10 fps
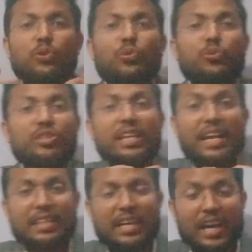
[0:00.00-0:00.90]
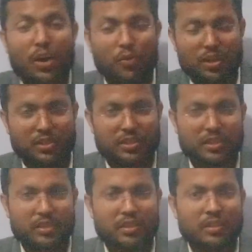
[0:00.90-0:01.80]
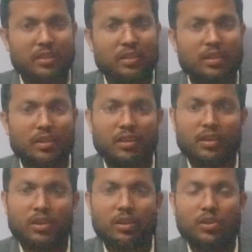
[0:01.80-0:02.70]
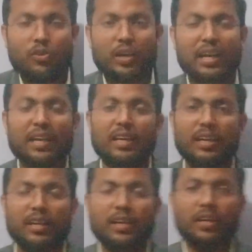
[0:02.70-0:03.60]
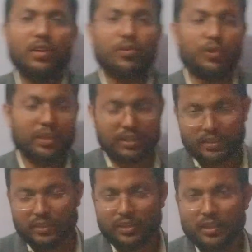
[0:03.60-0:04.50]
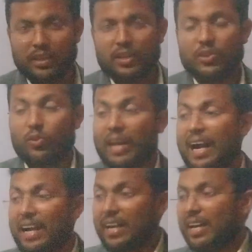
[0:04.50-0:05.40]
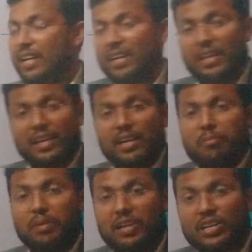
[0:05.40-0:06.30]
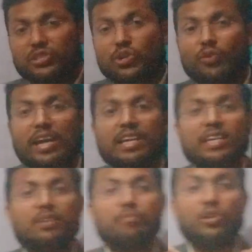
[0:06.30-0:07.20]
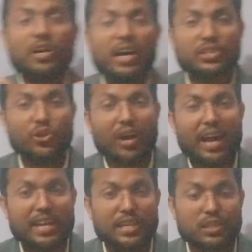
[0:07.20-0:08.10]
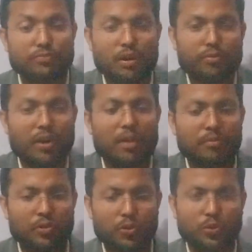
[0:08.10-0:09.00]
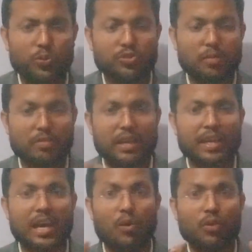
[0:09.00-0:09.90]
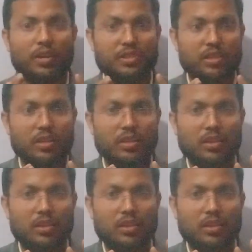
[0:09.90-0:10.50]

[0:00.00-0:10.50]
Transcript: to see anything around us. Okay? So light, because your eye is performed to do something around us.